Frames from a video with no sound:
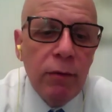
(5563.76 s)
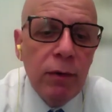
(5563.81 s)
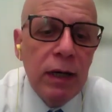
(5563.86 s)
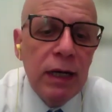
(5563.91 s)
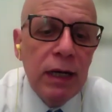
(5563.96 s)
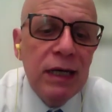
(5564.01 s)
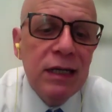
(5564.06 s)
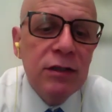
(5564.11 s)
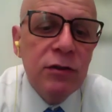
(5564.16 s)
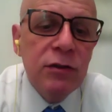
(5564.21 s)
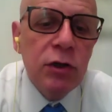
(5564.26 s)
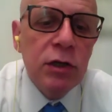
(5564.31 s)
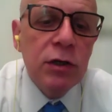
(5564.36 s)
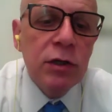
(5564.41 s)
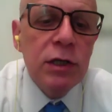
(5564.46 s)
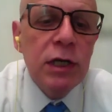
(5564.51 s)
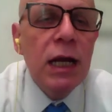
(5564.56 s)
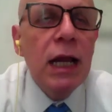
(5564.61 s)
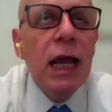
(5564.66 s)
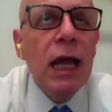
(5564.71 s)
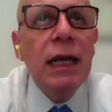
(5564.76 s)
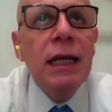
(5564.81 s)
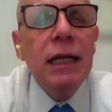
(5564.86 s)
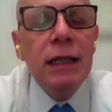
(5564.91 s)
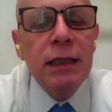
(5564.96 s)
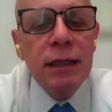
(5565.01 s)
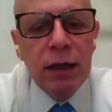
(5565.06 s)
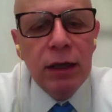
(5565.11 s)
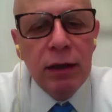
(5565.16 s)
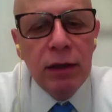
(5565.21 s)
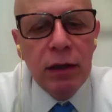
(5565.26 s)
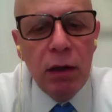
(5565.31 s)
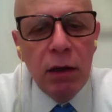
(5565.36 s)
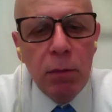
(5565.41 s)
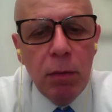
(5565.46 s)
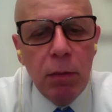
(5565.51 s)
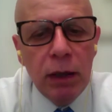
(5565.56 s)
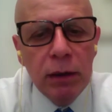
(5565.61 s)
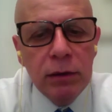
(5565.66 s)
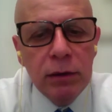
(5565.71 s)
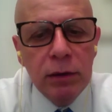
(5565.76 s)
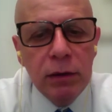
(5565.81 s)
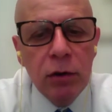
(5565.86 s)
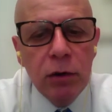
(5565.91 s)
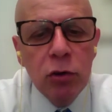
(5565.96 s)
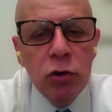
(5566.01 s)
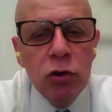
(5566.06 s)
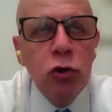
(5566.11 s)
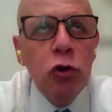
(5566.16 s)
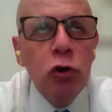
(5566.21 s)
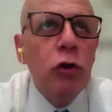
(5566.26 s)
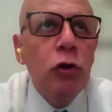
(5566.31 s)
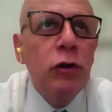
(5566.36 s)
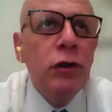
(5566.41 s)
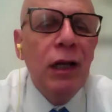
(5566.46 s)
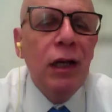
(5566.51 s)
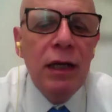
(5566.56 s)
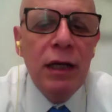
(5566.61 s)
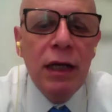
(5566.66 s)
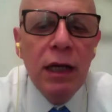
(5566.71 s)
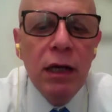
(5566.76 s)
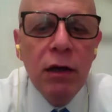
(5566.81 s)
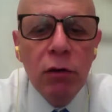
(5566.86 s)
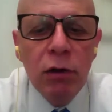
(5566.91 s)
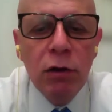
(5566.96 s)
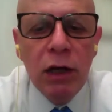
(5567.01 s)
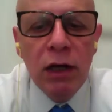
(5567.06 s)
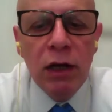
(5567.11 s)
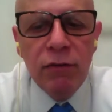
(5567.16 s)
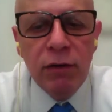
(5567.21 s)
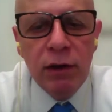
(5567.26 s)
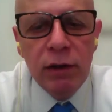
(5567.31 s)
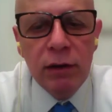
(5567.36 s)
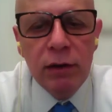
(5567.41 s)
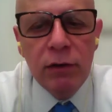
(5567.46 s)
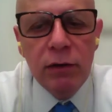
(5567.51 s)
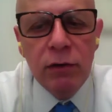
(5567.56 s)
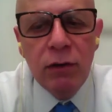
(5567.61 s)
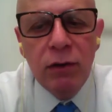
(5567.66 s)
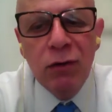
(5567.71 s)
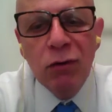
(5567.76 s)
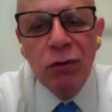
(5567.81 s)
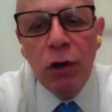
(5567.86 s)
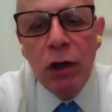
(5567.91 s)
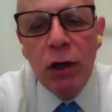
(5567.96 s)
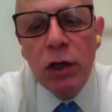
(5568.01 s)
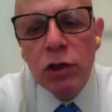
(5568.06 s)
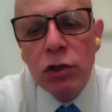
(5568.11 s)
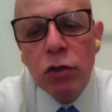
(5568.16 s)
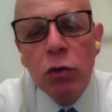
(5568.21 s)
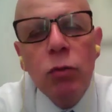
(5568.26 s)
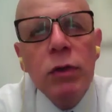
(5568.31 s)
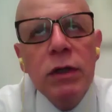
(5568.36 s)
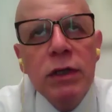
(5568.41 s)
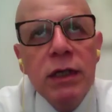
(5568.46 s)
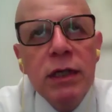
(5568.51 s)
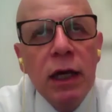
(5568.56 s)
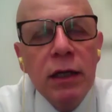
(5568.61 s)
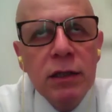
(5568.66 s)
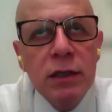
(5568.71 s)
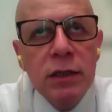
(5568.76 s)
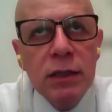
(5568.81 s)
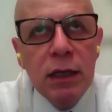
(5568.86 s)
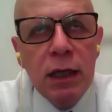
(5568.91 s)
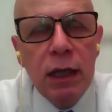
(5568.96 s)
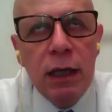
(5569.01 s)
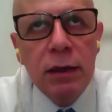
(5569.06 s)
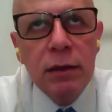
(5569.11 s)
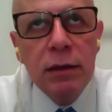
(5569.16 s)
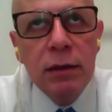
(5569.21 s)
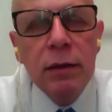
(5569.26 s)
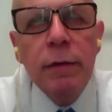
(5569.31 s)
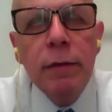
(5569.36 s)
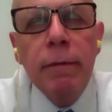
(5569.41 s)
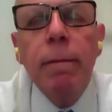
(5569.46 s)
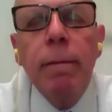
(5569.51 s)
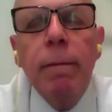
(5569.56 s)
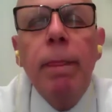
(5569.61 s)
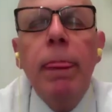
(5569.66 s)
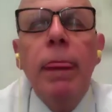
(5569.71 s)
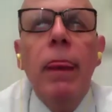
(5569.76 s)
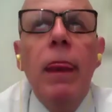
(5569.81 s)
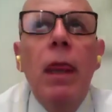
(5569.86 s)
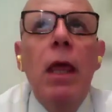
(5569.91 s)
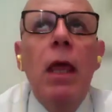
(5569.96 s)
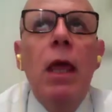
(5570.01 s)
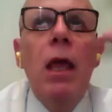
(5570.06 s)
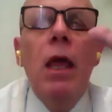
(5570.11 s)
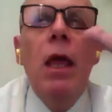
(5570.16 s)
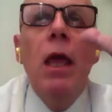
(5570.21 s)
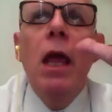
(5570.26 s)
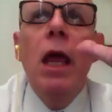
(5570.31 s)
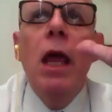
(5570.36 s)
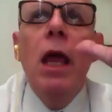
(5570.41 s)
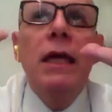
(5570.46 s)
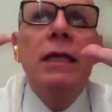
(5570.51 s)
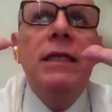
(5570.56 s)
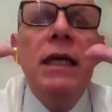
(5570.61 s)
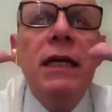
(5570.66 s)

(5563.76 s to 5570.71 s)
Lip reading: is strictly an internal matter, totally irrelevant in relation with the other state. In the